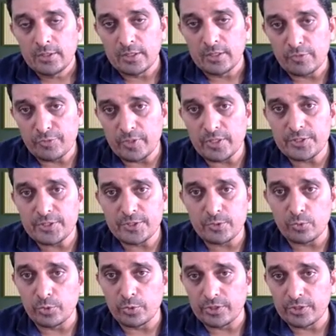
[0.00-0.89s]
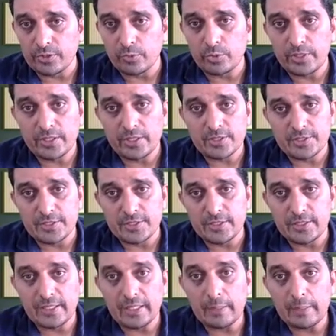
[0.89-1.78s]
The first unit, you can
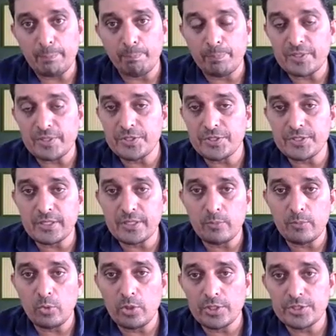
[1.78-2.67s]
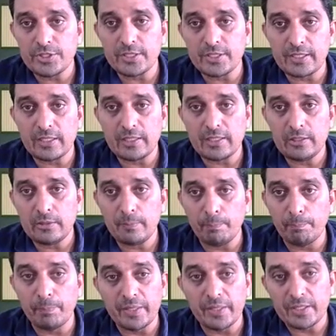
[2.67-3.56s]
see epistemological
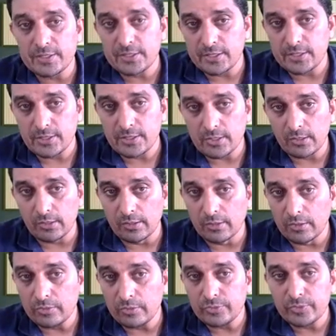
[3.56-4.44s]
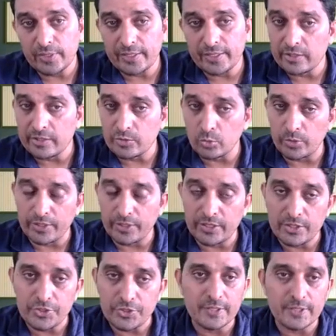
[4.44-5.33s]
basis of
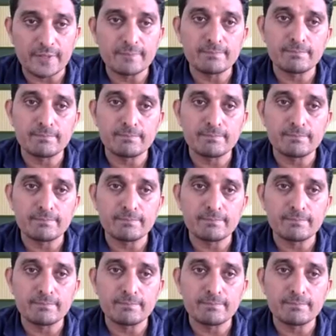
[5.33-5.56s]
education.